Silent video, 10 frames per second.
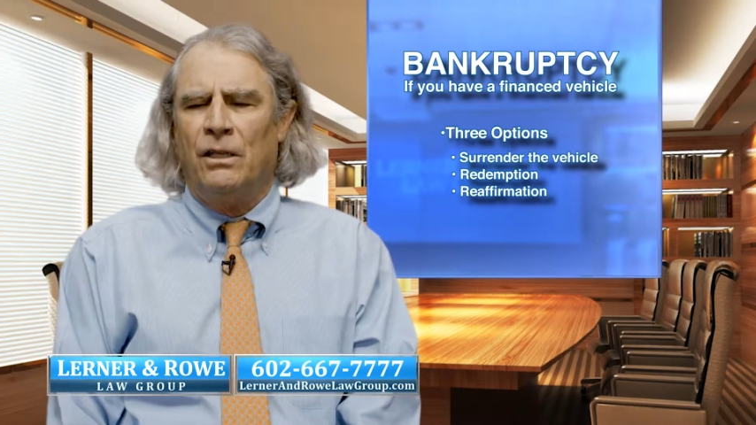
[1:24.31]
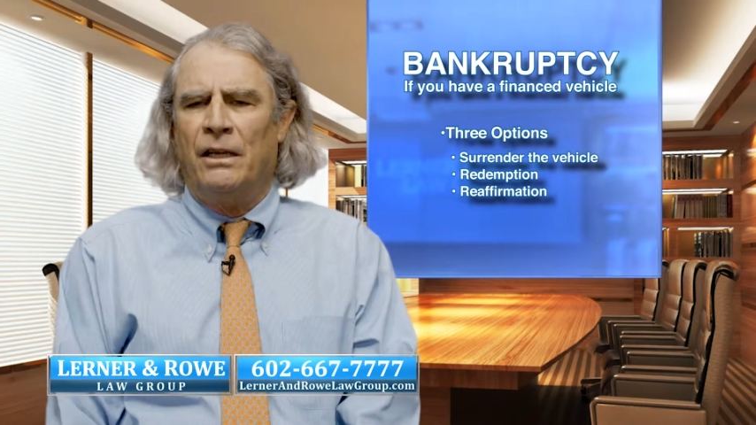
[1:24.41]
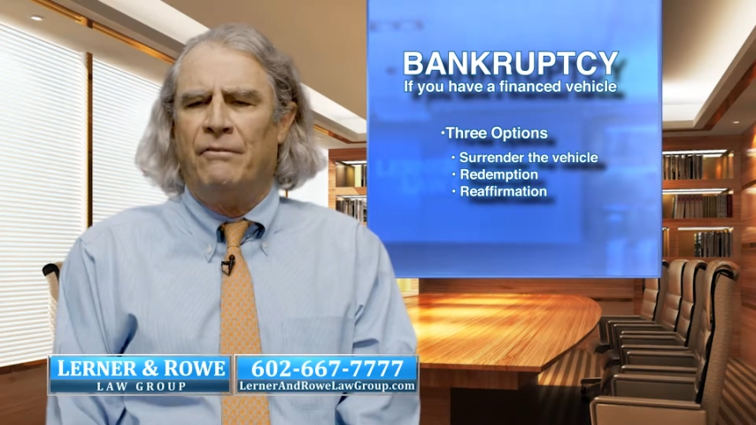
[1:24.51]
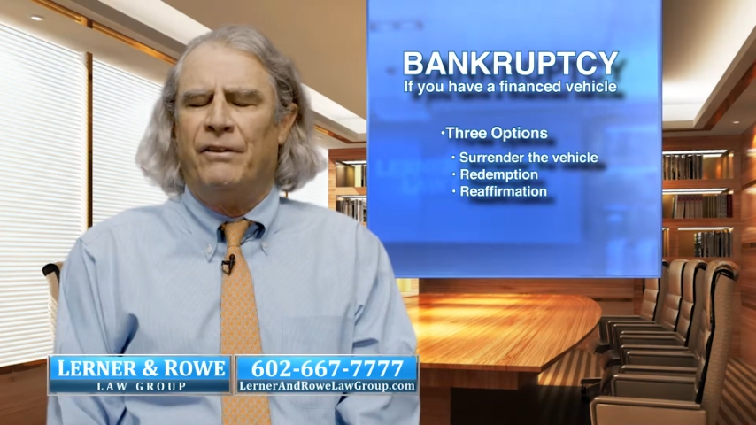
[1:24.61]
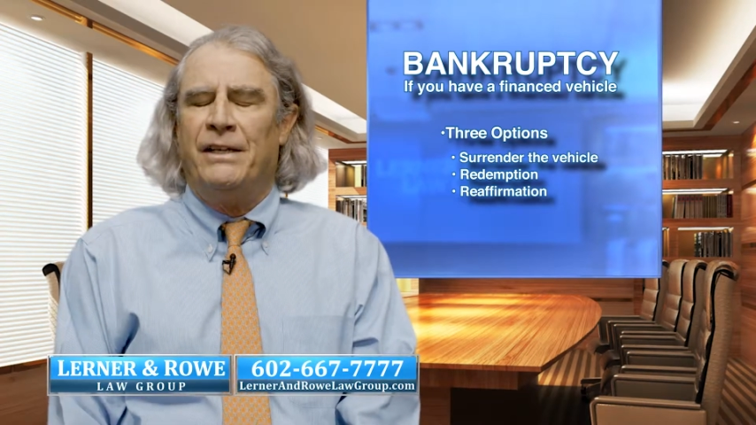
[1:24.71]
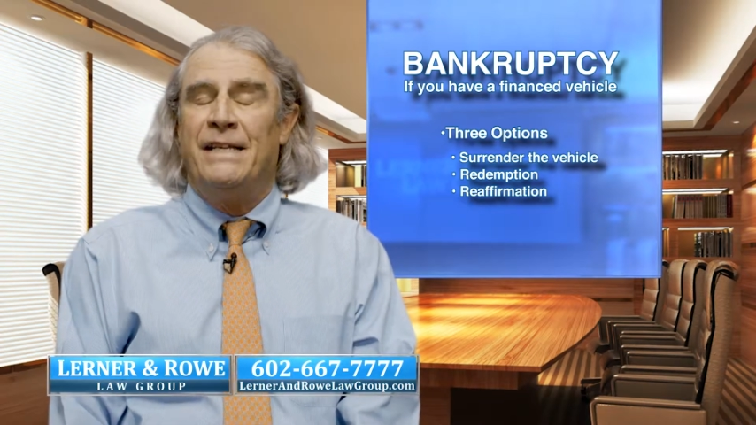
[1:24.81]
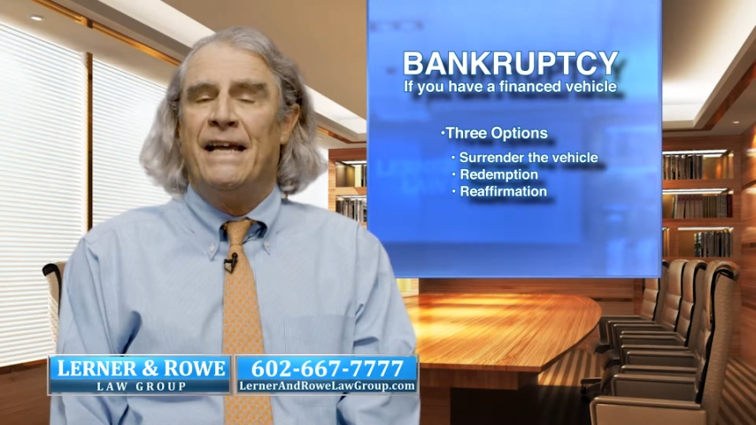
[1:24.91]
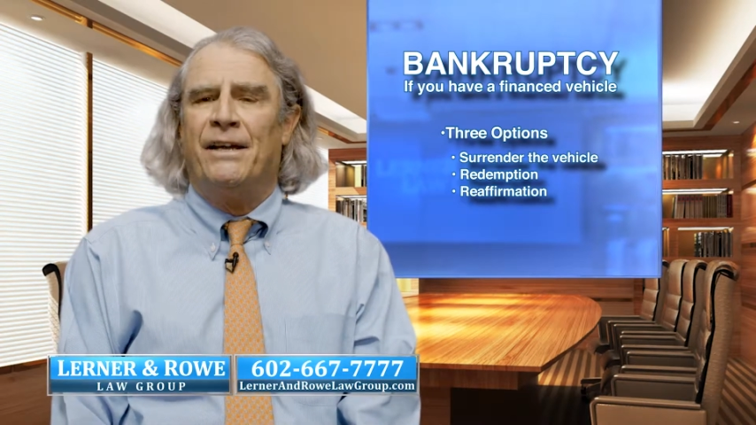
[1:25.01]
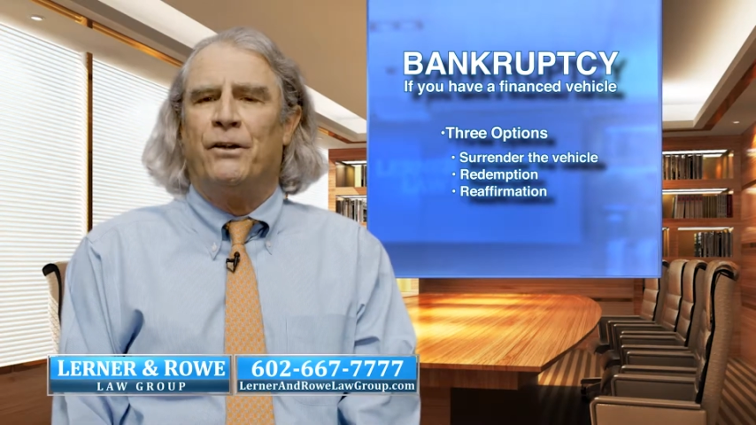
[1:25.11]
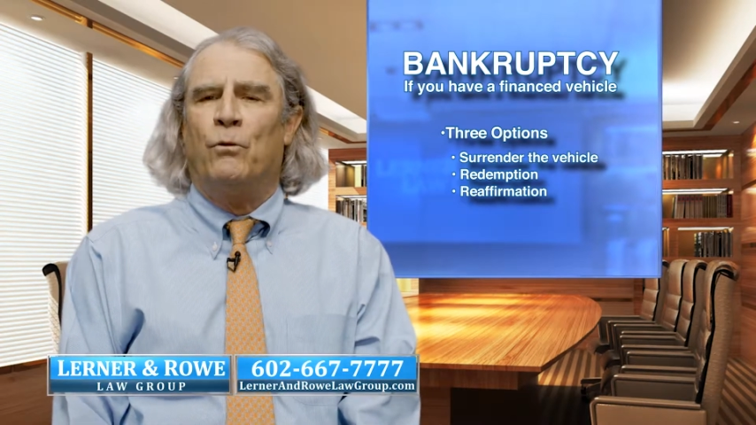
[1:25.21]
and if a
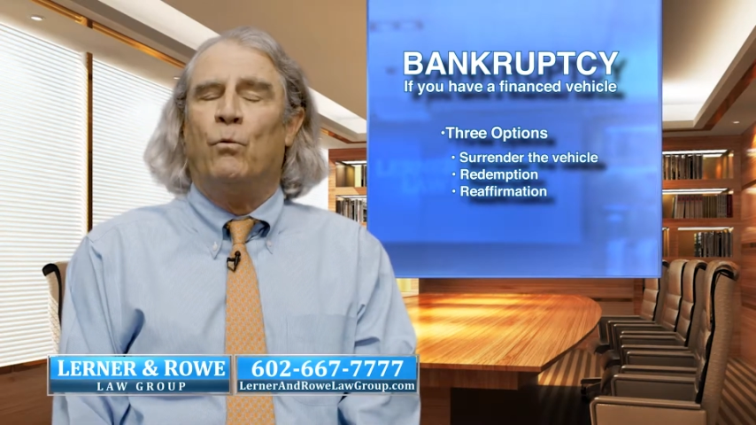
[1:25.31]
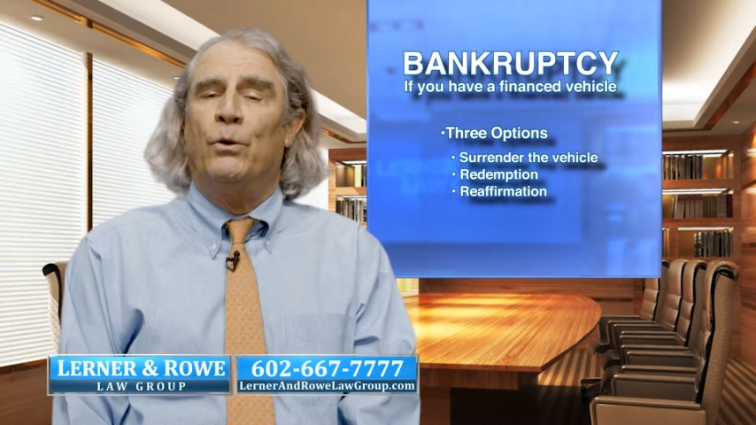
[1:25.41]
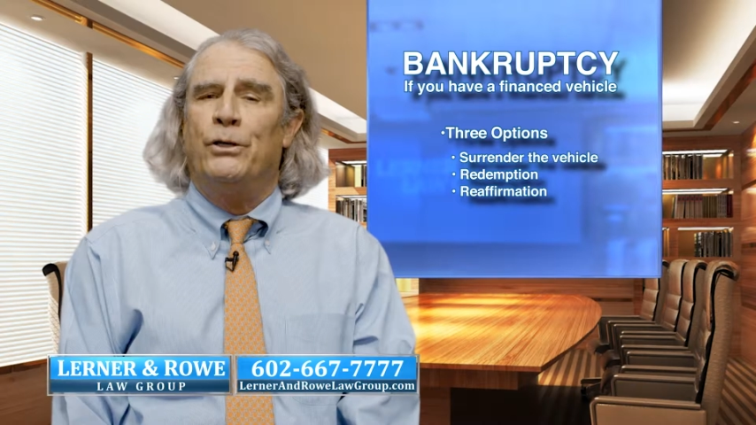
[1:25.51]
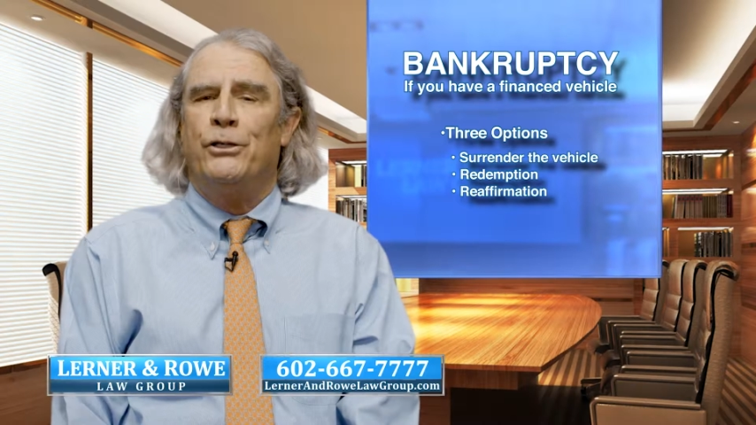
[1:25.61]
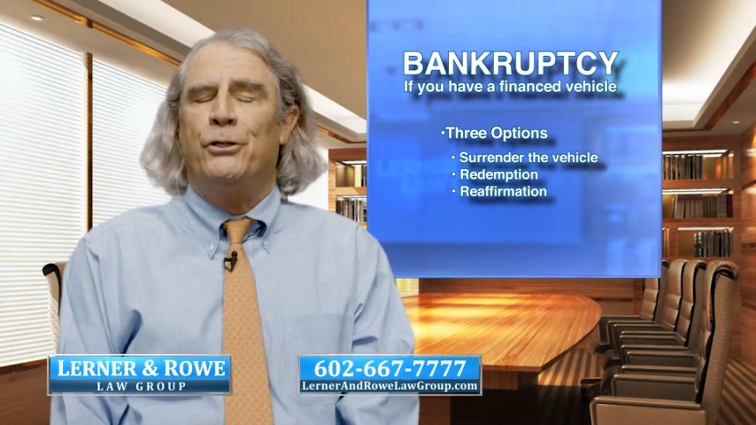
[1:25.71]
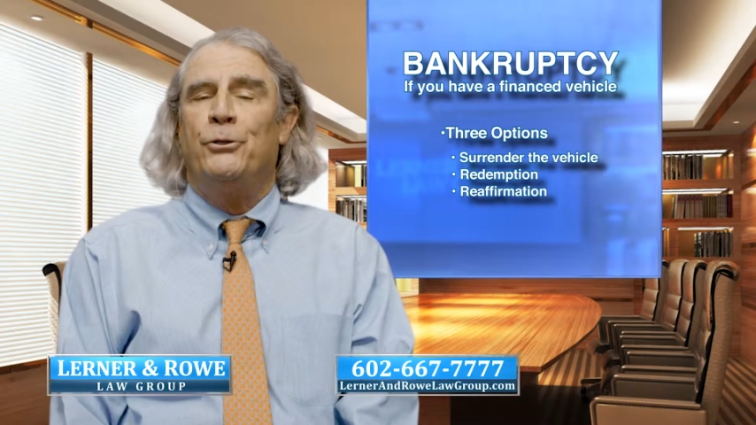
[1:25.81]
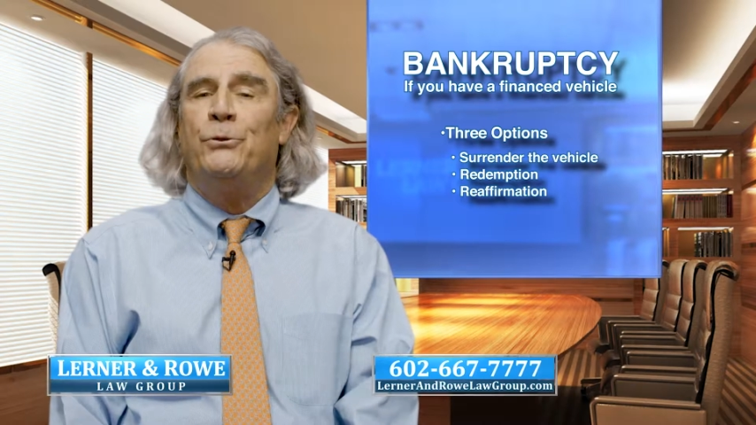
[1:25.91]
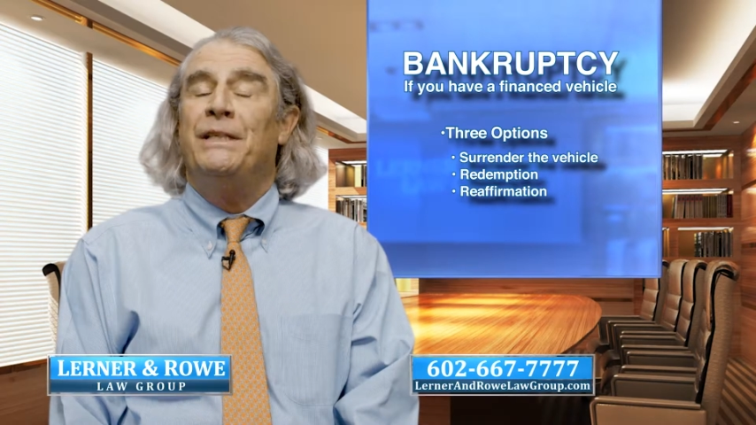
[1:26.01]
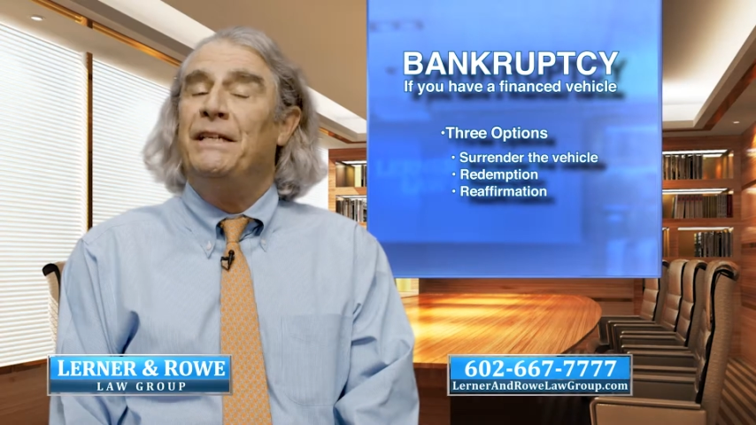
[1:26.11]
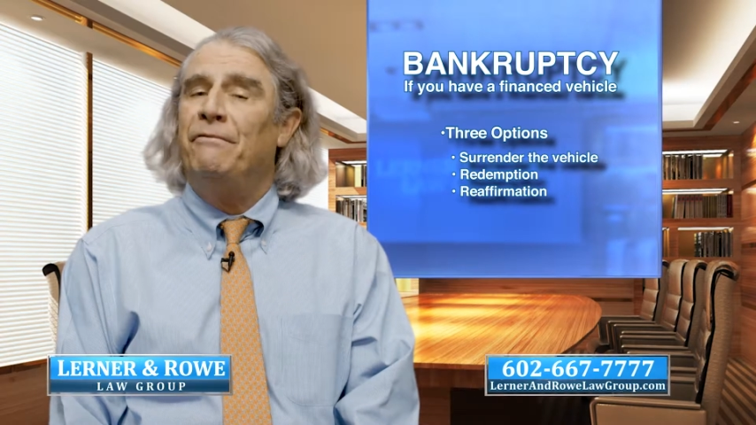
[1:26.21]
debtor were to
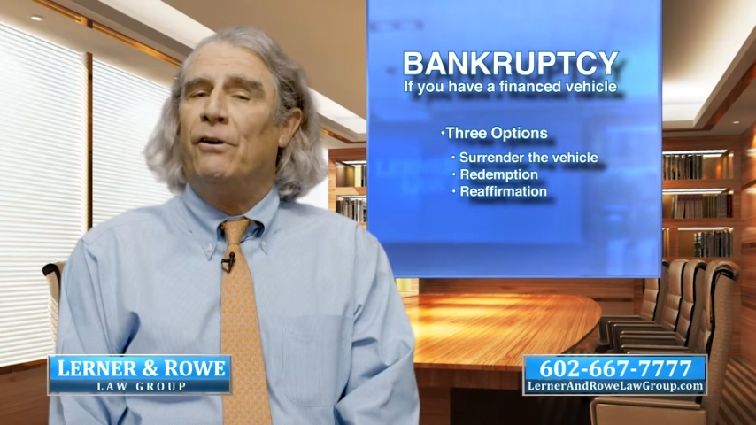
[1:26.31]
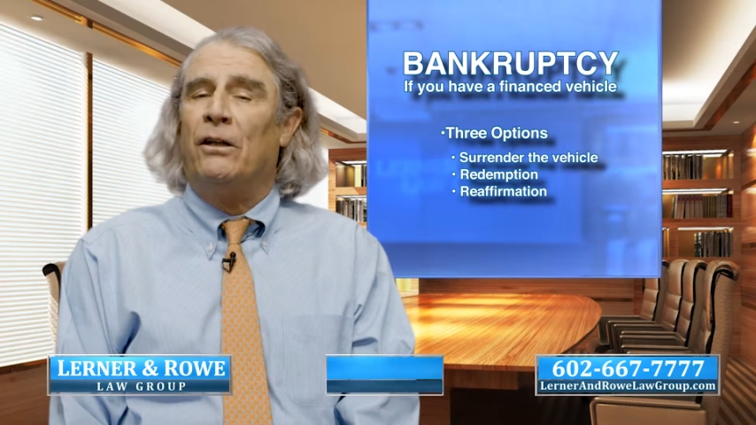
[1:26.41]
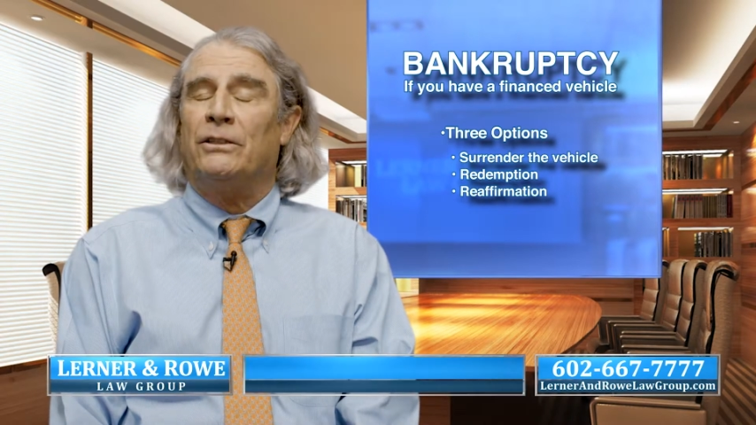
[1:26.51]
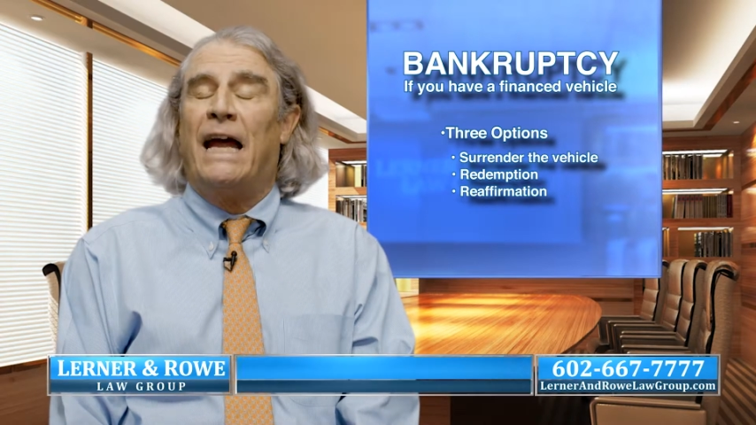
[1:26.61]
default